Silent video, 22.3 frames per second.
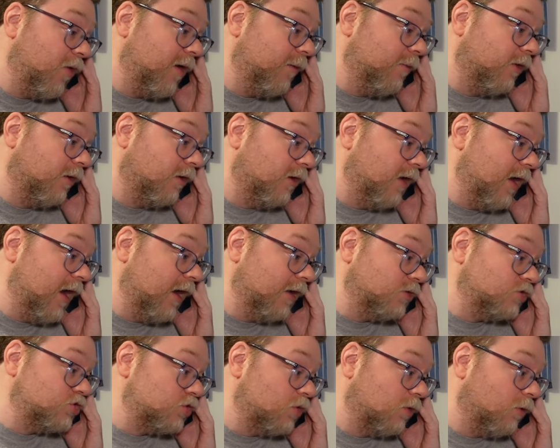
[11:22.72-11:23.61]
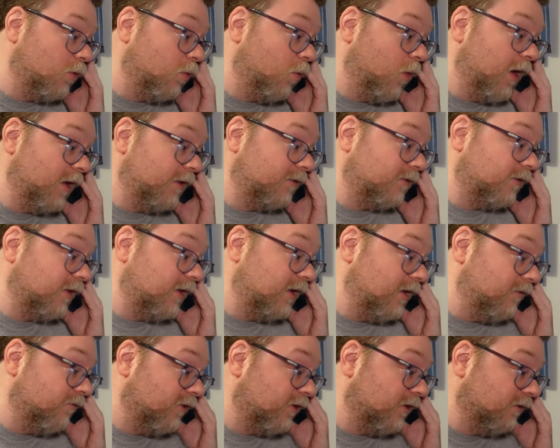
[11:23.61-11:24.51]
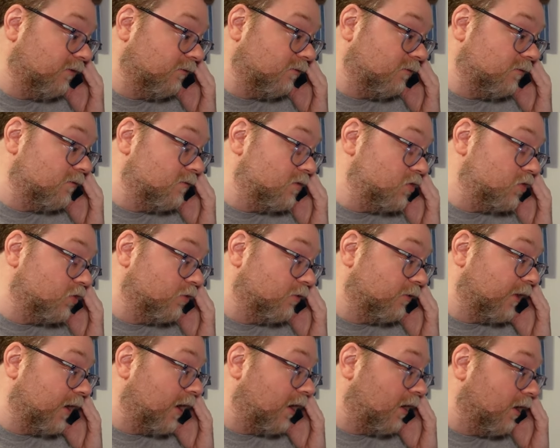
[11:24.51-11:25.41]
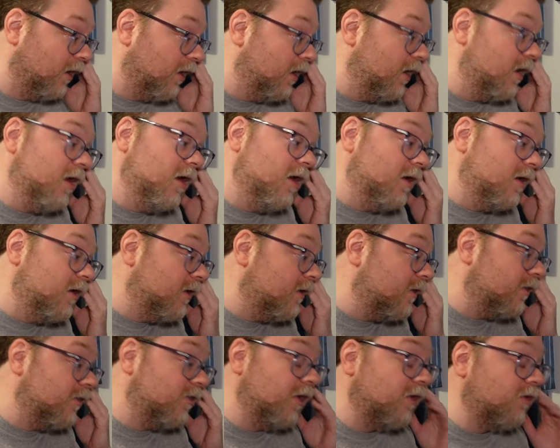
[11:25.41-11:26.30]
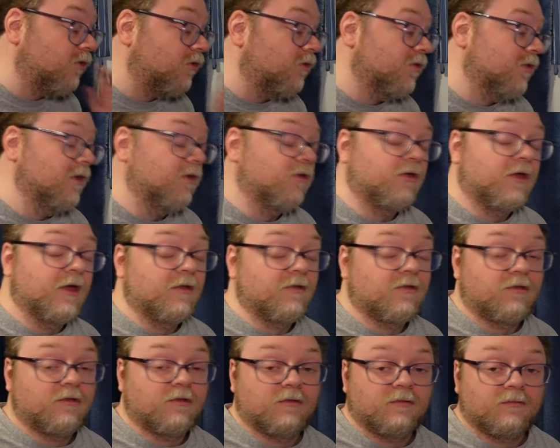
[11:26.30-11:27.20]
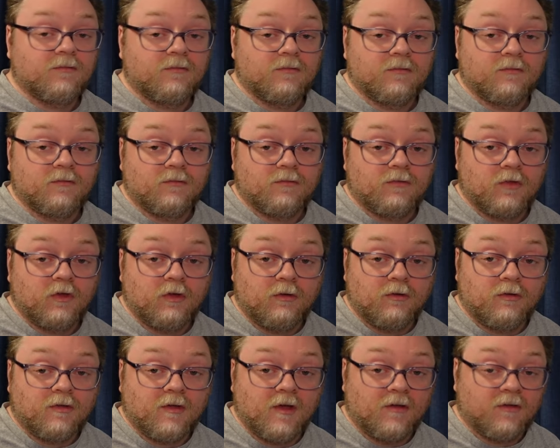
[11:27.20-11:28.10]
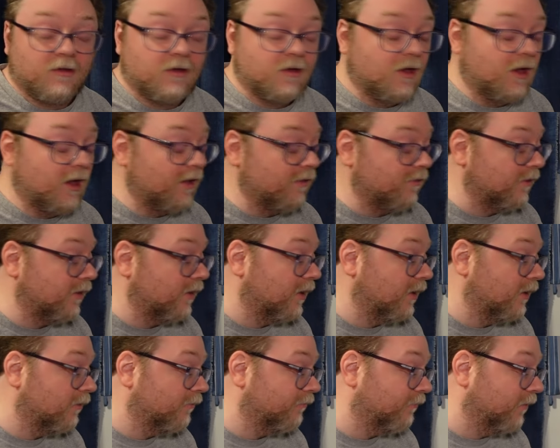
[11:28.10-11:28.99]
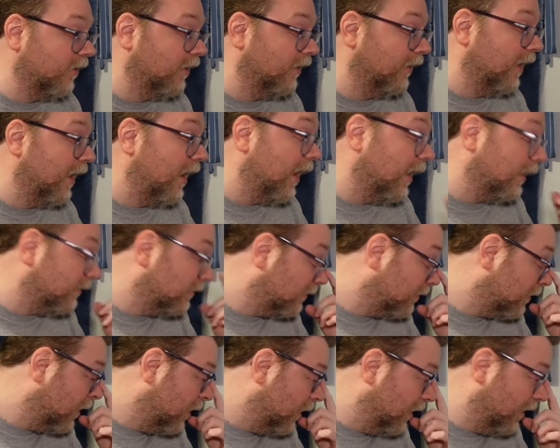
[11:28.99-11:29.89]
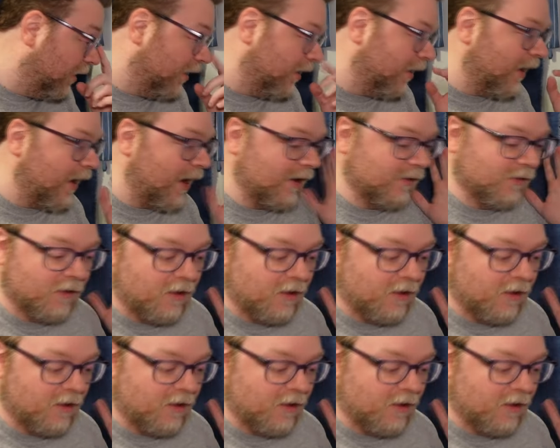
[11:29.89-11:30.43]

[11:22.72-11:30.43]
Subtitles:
Boimler, not sure what to even do there. This gets used as a gif a lot. I